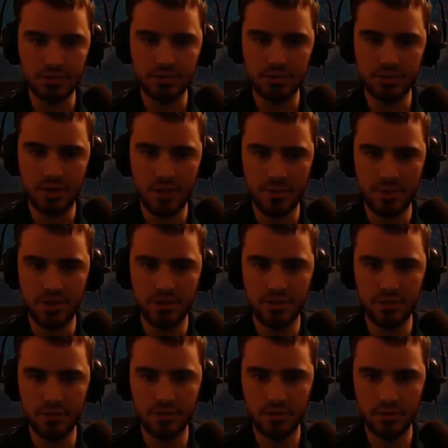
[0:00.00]
Drop a
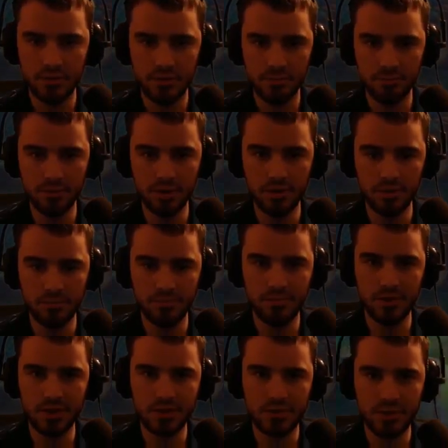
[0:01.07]
Q. Boom.
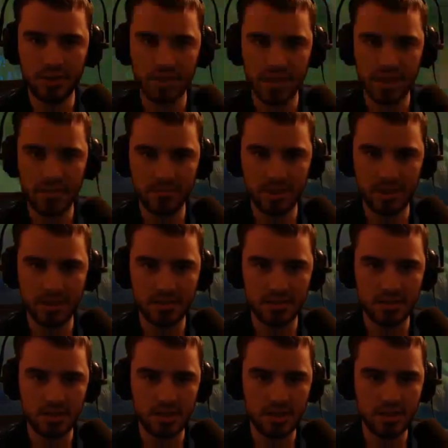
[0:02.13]
First one of the game
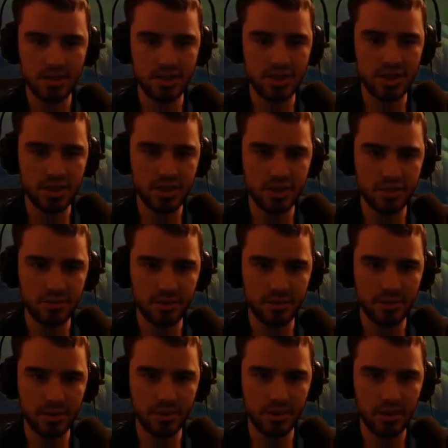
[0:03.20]
lands. GG, we
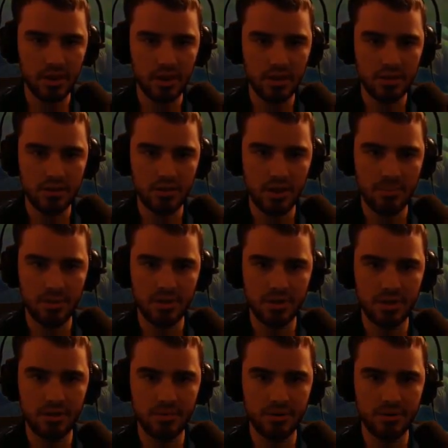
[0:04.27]
win. Drop our
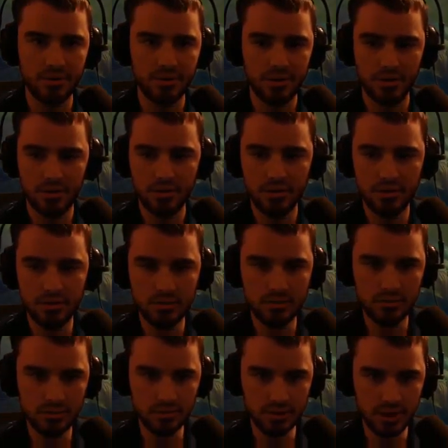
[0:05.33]
W.
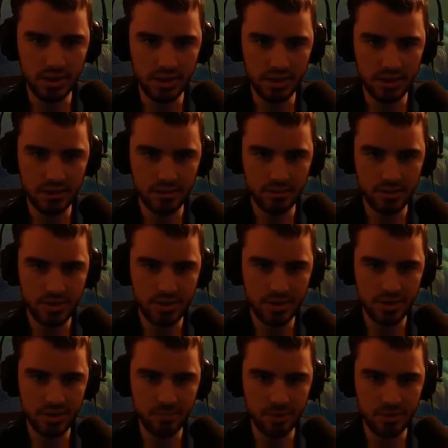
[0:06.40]
And we should
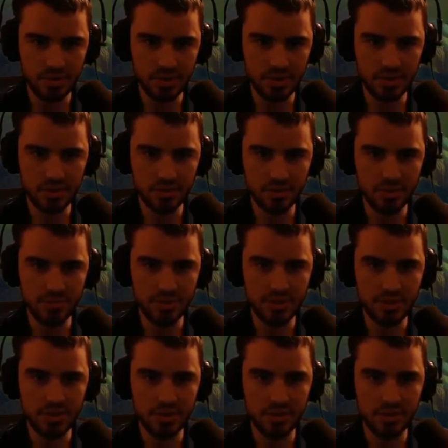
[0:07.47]
get most of these creeps.